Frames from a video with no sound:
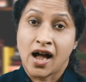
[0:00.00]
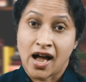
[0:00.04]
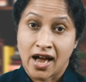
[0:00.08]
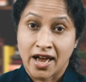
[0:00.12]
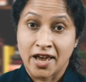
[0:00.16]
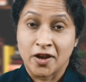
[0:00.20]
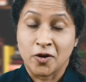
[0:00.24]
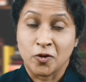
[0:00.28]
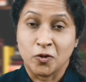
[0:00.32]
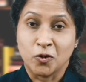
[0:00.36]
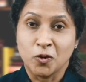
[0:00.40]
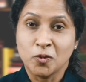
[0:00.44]

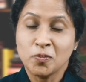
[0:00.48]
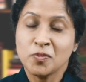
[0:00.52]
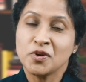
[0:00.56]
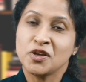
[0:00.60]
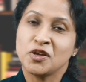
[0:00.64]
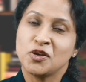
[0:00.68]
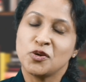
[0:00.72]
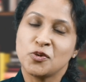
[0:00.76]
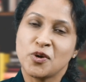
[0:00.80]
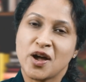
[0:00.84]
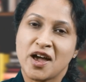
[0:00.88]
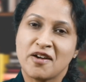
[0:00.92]
I hope
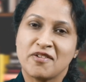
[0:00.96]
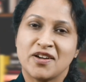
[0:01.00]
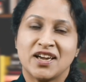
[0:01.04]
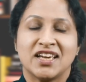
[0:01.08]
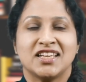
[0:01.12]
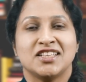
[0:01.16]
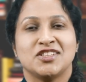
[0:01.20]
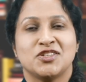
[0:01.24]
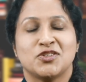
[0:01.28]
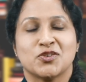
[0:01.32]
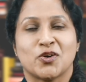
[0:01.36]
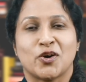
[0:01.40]
you have
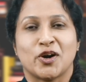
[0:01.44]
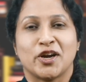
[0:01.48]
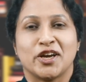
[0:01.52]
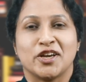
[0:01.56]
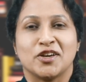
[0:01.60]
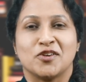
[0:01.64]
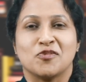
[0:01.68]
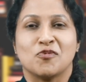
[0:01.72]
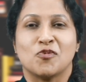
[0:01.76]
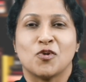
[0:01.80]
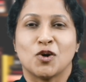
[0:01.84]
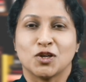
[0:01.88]

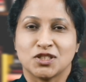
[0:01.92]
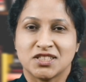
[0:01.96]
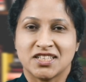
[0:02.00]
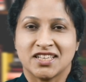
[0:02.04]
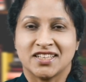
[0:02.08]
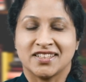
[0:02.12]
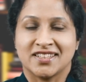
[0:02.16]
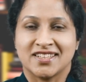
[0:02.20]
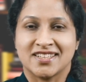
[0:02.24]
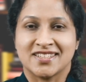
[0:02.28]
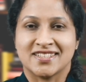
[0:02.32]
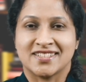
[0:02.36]
enjoyed
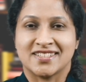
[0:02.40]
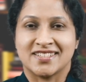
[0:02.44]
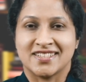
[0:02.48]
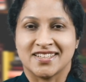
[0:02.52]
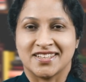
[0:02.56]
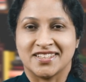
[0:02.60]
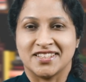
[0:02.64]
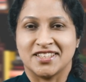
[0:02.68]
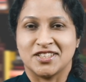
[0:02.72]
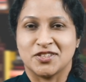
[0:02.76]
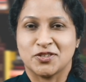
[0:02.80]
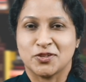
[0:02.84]
watching this
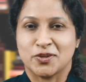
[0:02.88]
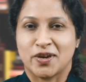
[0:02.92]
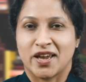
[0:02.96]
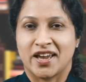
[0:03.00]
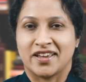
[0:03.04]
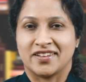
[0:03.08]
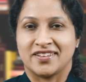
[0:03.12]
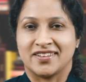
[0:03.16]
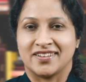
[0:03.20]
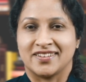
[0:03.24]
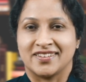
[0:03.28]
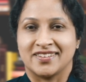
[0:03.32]
journey
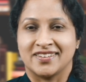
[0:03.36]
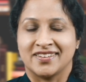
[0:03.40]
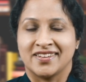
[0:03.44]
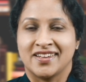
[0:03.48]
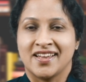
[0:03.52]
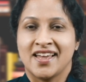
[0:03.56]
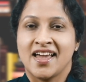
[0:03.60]
together